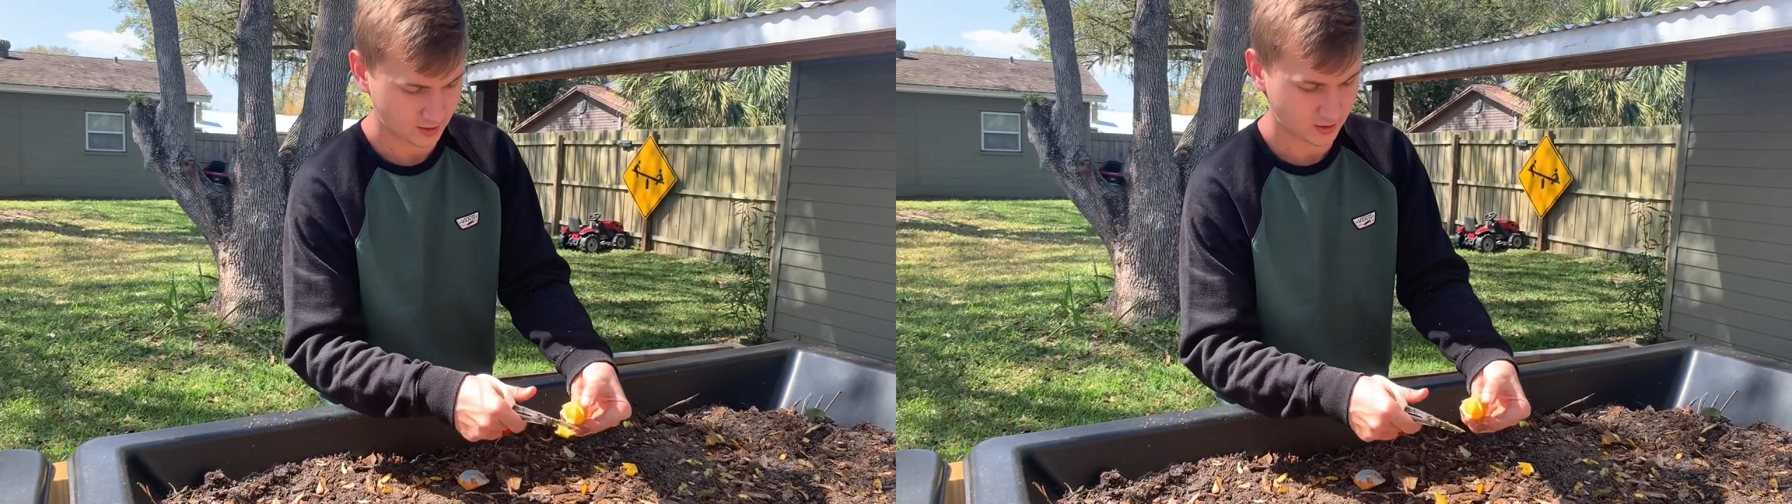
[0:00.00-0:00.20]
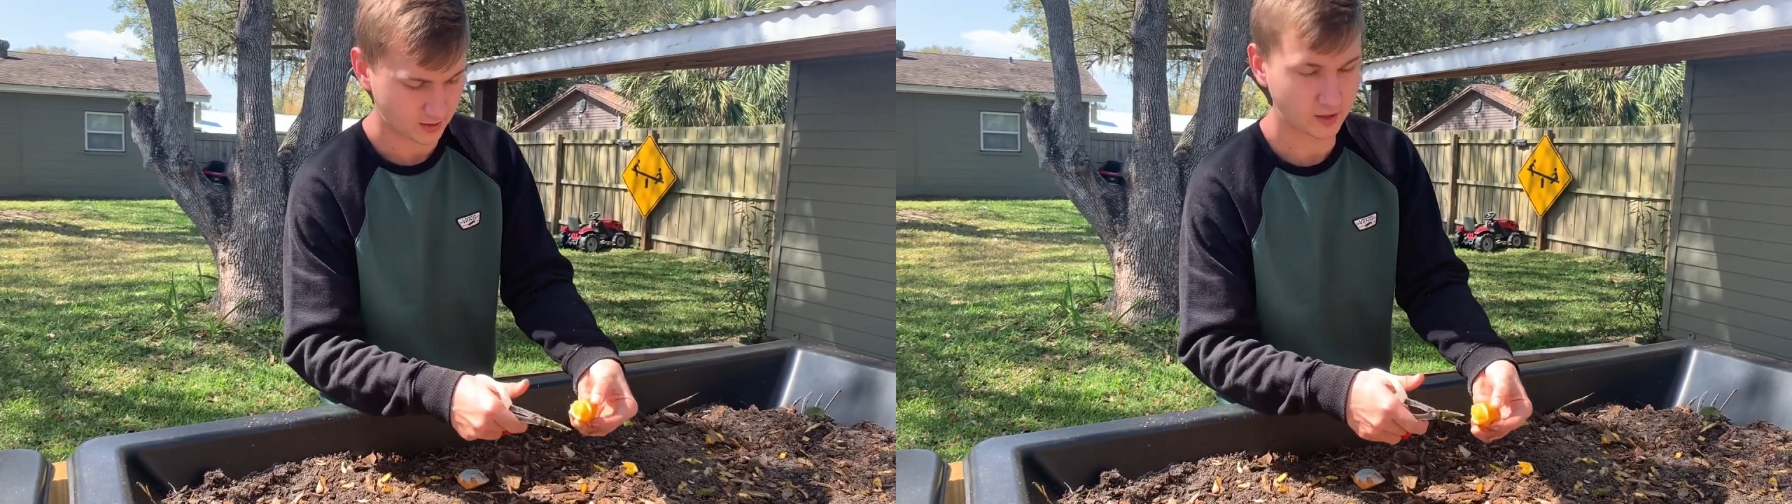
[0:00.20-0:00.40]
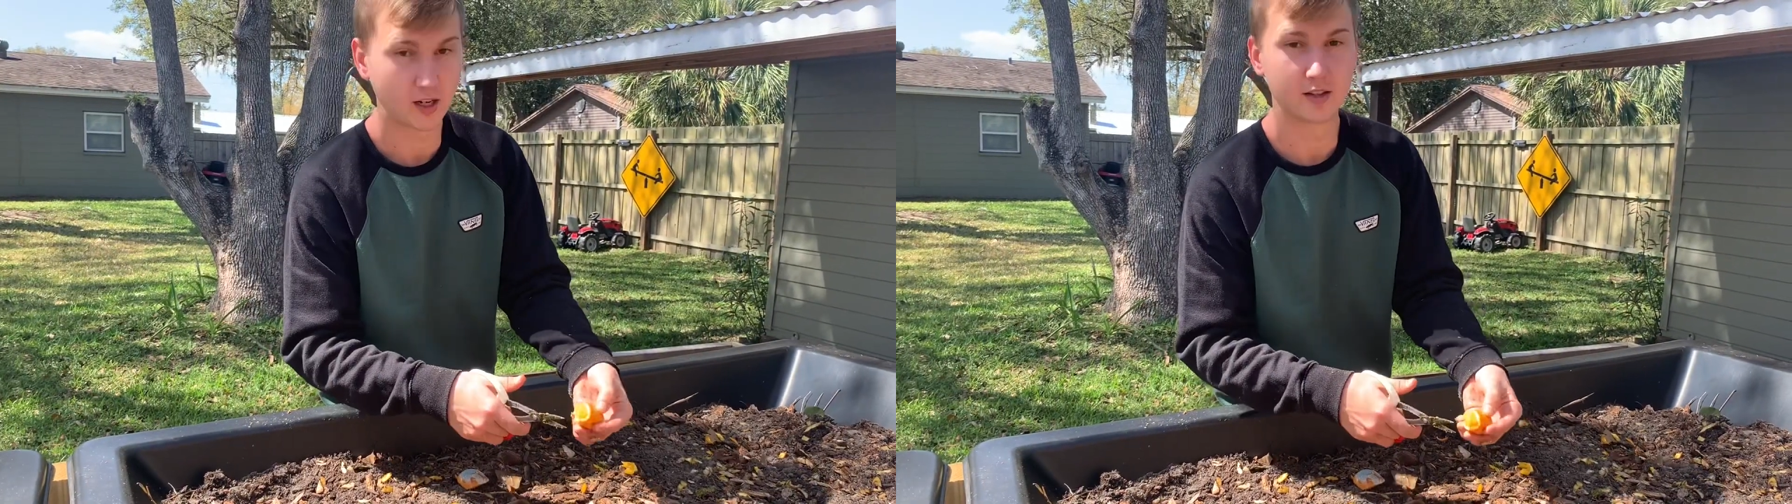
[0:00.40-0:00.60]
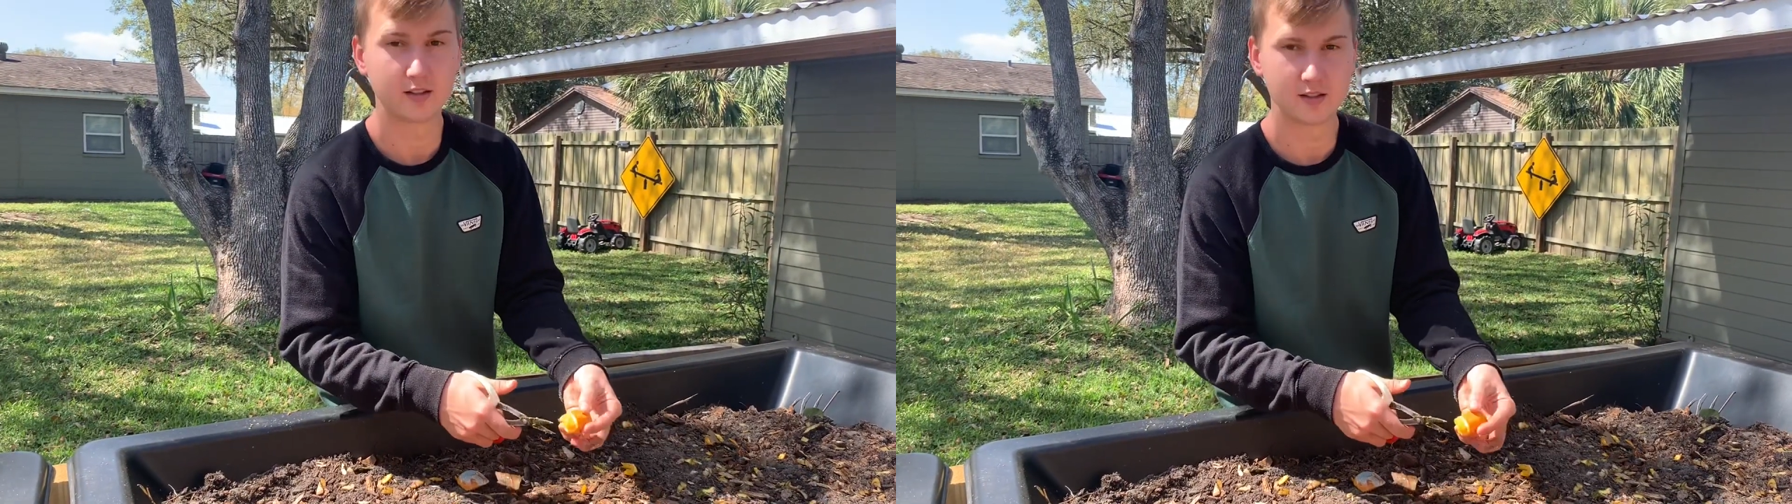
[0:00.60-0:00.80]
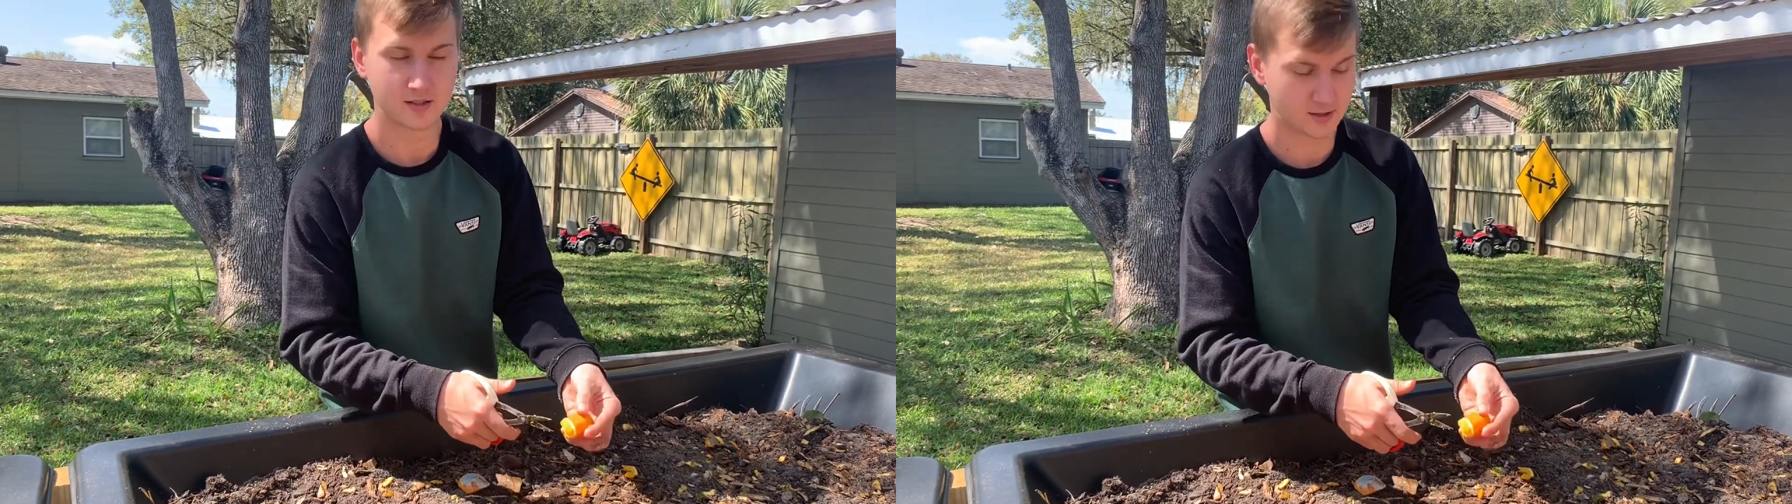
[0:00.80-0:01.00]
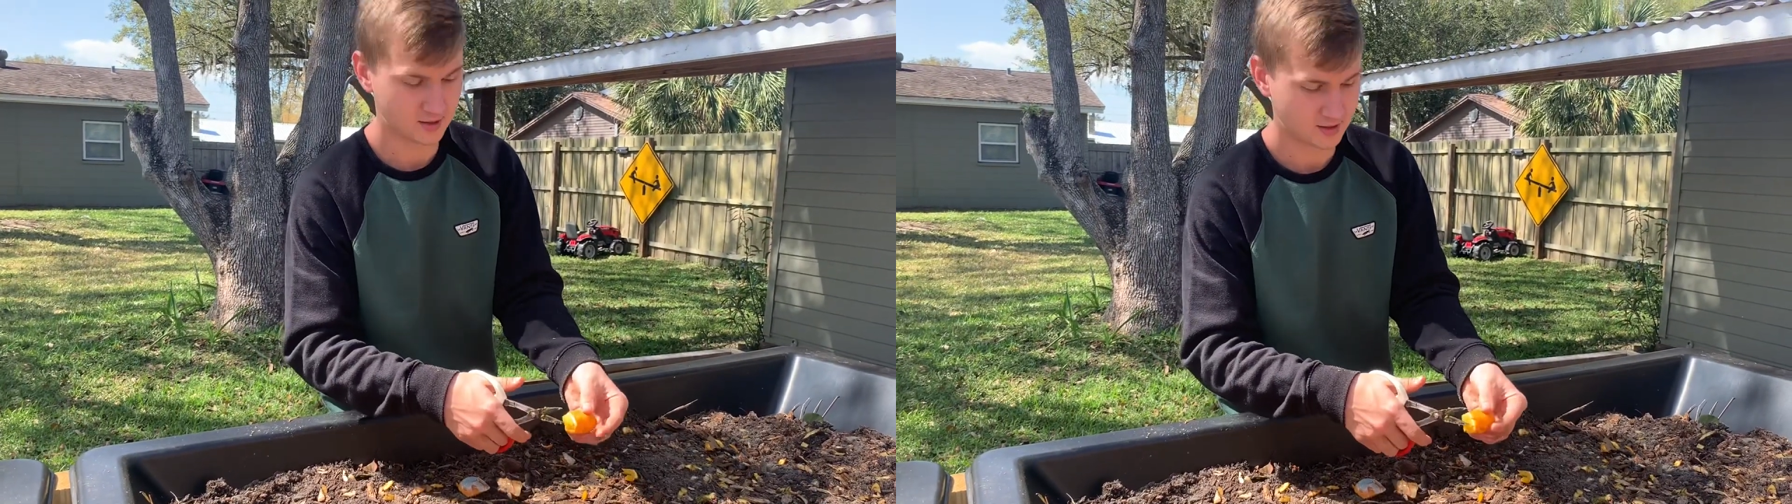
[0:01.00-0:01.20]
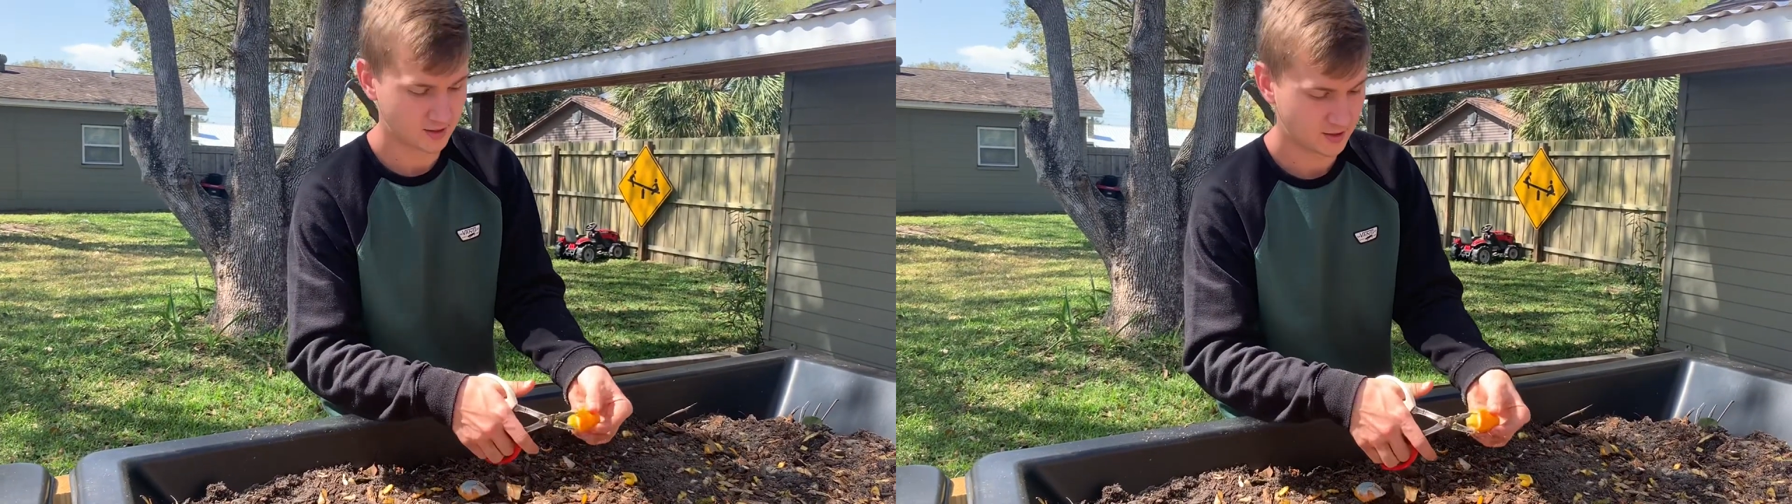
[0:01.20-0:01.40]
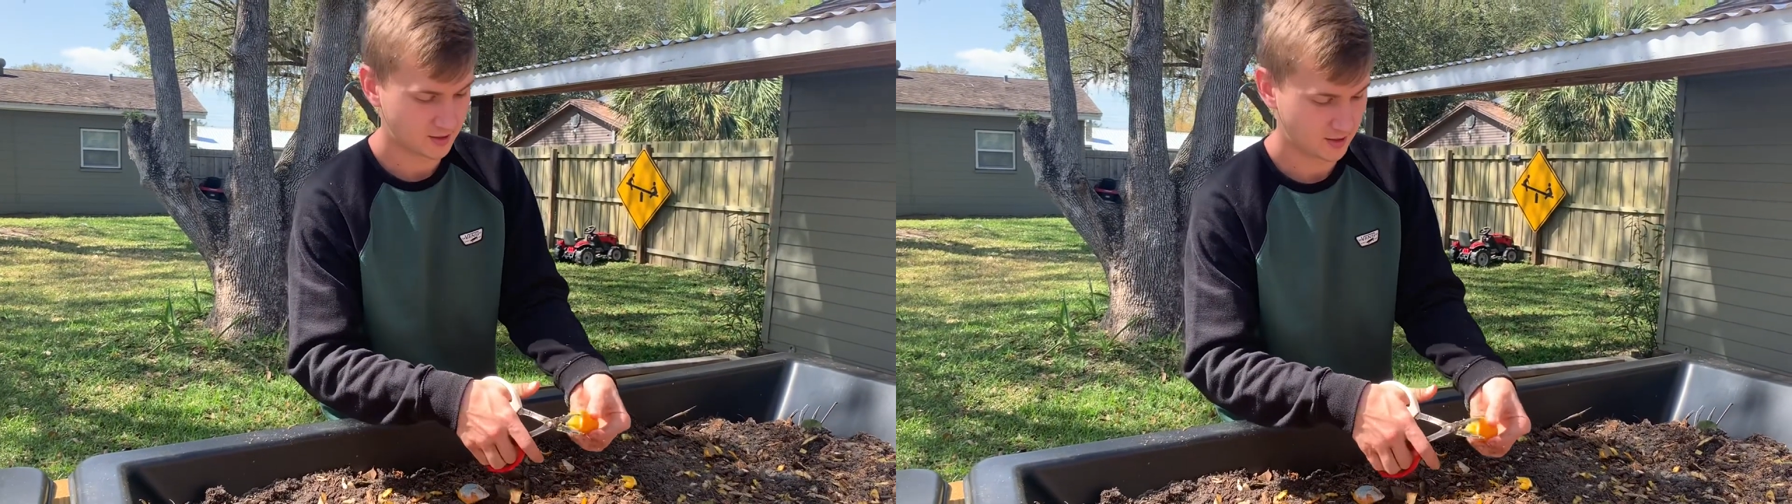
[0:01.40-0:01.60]
A lot of this
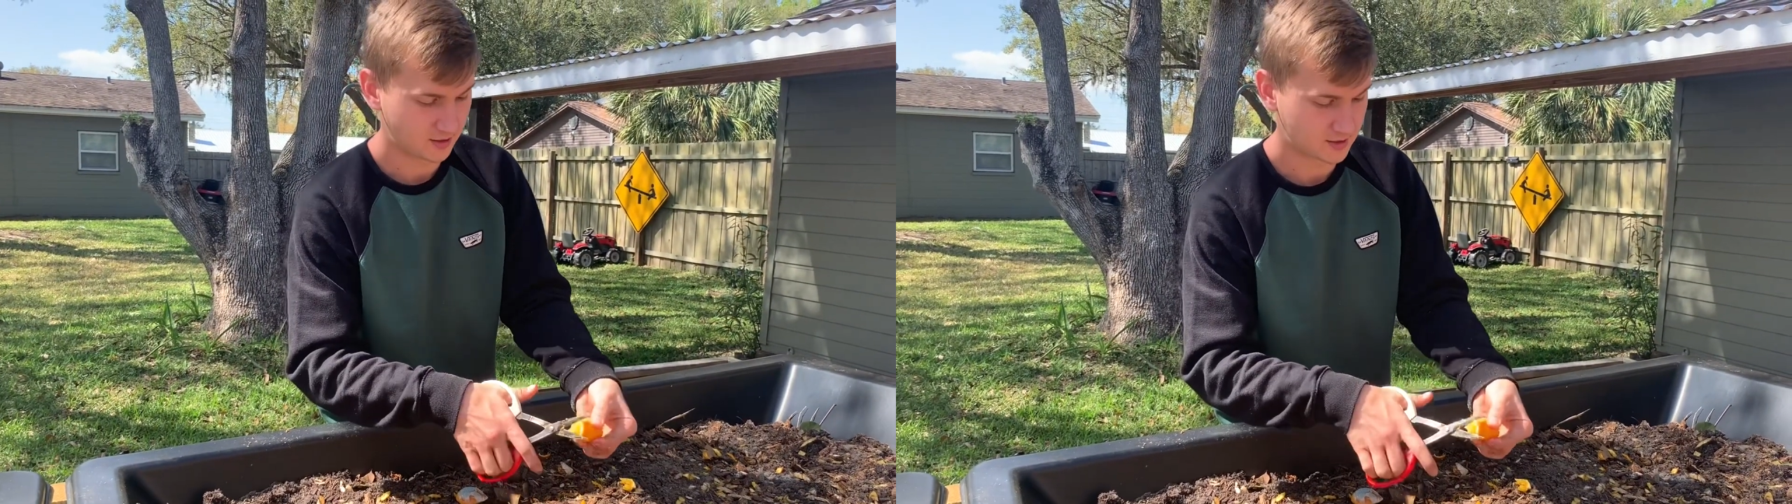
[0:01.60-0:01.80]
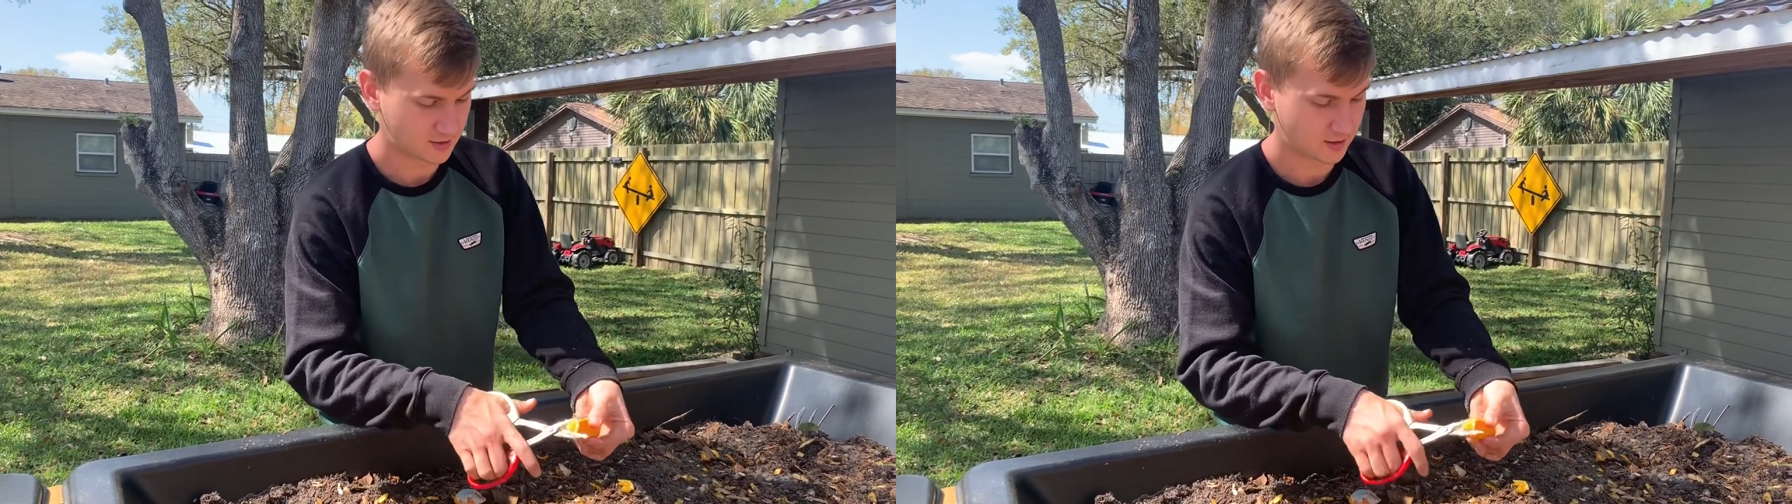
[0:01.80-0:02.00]
is